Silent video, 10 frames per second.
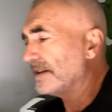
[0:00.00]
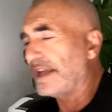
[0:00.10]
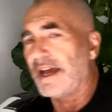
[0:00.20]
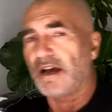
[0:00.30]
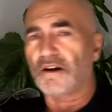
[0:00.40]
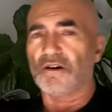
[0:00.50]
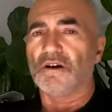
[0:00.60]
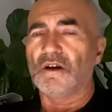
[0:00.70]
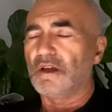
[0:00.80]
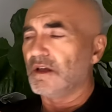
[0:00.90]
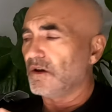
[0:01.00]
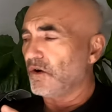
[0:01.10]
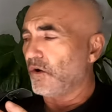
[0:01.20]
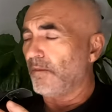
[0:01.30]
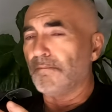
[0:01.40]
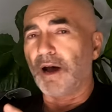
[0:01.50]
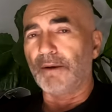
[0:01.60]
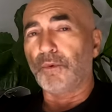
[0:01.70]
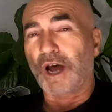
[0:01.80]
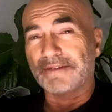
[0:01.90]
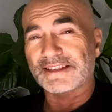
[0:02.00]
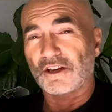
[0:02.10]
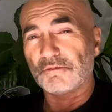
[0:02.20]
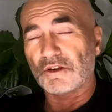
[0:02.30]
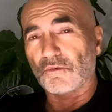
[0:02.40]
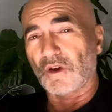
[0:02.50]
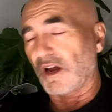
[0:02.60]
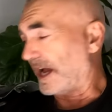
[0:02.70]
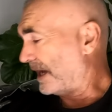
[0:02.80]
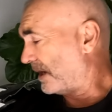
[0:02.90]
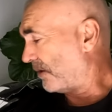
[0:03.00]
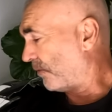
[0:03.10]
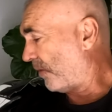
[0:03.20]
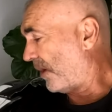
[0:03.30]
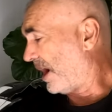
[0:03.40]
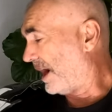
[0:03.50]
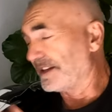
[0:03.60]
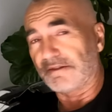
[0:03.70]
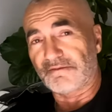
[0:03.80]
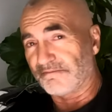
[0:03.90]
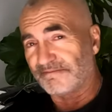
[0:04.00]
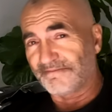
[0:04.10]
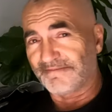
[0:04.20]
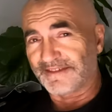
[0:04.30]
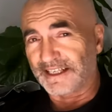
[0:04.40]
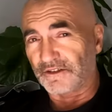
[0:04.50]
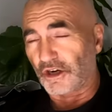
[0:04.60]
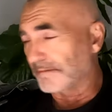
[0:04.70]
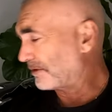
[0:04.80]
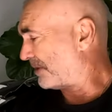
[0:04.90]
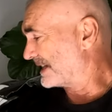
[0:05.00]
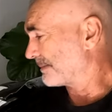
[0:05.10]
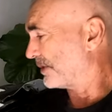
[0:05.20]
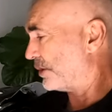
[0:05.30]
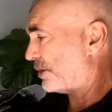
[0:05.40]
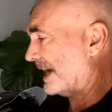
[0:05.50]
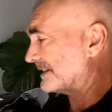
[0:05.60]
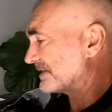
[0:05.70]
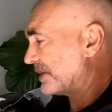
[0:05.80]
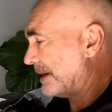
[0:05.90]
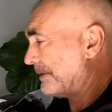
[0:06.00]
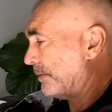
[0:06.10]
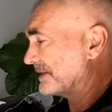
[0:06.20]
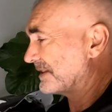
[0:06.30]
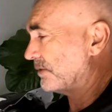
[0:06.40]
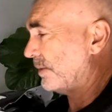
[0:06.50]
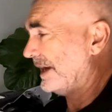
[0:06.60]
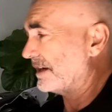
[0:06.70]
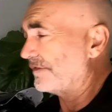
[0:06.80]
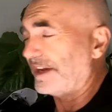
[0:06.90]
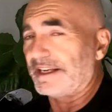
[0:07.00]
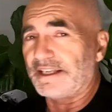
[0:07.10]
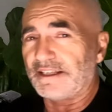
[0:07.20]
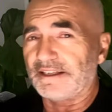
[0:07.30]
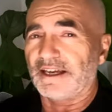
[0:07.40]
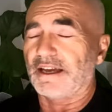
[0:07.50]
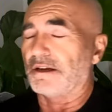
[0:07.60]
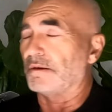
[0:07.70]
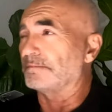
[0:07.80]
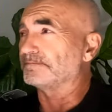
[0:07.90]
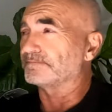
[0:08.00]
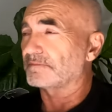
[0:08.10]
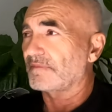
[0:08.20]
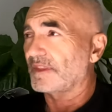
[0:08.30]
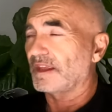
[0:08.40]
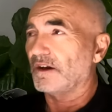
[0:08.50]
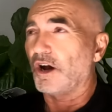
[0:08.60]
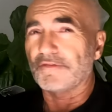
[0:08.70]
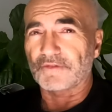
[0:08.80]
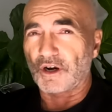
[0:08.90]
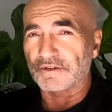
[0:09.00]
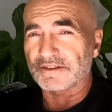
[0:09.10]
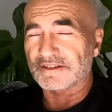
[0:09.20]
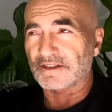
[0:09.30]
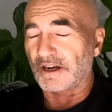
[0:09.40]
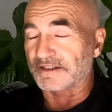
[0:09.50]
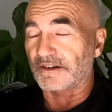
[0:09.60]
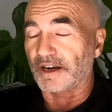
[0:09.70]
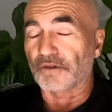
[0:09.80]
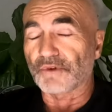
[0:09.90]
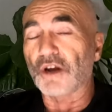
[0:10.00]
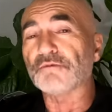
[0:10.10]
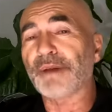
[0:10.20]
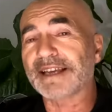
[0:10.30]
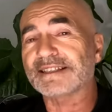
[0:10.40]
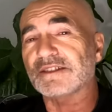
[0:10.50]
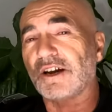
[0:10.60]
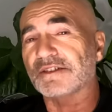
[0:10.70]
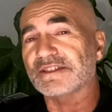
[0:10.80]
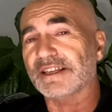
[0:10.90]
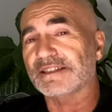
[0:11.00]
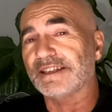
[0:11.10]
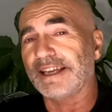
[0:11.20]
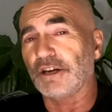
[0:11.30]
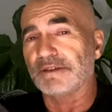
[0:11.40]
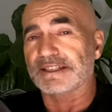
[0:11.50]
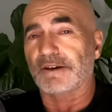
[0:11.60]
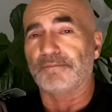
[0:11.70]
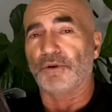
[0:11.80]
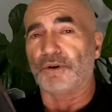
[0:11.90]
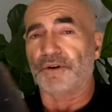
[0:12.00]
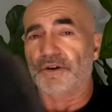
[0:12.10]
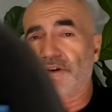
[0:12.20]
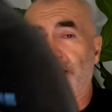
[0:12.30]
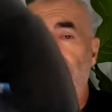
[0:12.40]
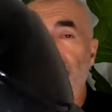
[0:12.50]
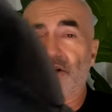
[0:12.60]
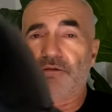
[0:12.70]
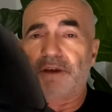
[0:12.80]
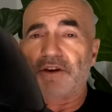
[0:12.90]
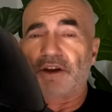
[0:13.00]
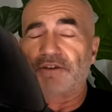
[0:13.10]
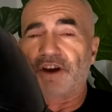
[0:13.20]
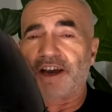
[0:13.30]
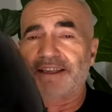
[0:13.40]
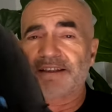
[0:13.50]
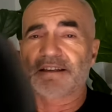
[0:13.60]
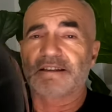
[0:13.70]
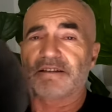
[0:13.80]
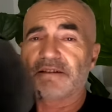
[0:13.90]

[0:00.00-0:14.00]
Now, my wife's helmet, I didn't compromise with her at the time. I wasn't aware of any a road-based style 6D helmet. So I bought her a Bell Moto 9.